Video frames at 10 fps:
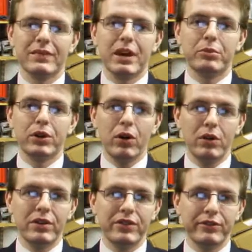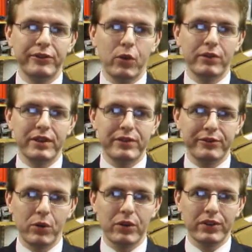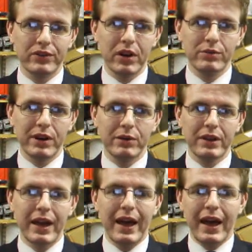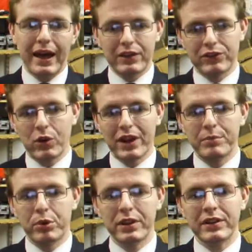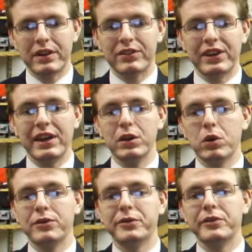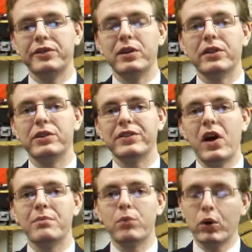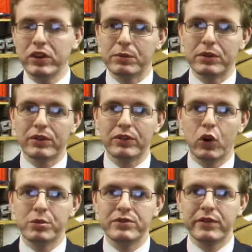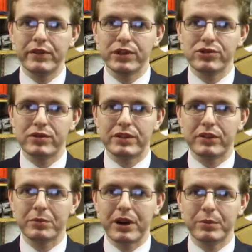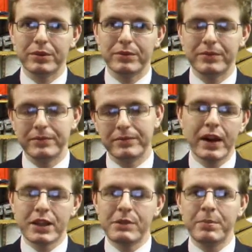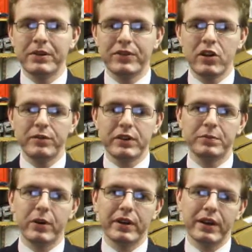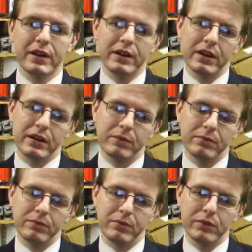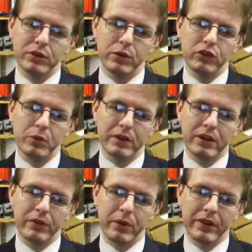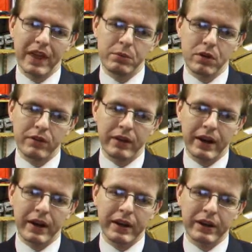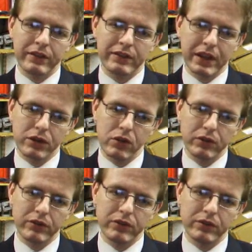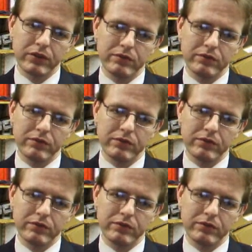But not only is it 4v4 this time round, as DocM put it, it's kill or fulfill. There is now a monument as an option for victory in this map. The map itself is by a YouTuber by the name of Nekaros.